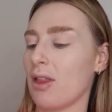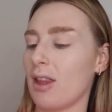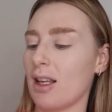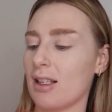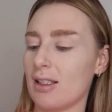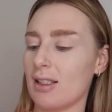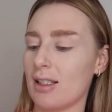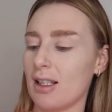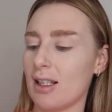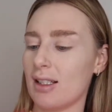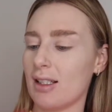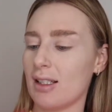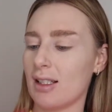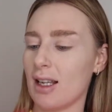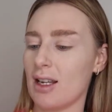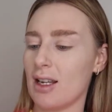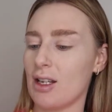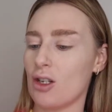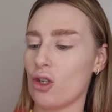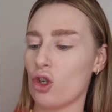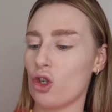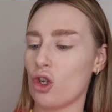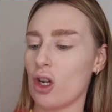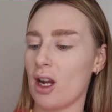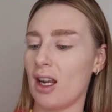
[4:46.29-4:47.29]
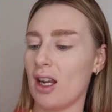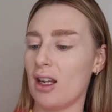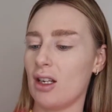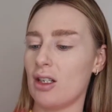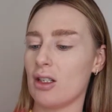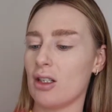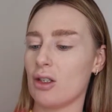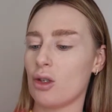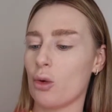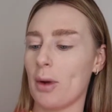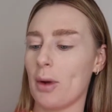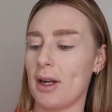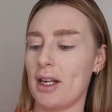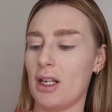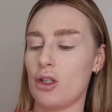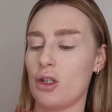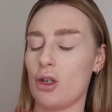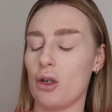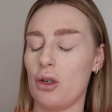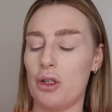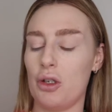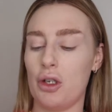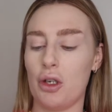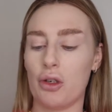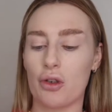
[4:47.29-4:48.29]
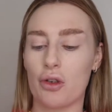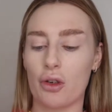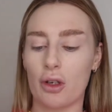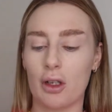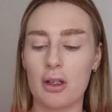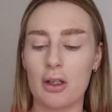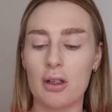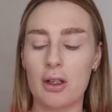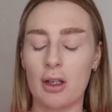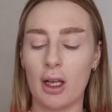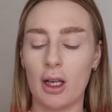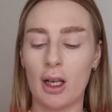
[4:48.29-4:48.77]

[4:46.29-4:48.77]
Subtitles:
This is in shade 22 Neutral.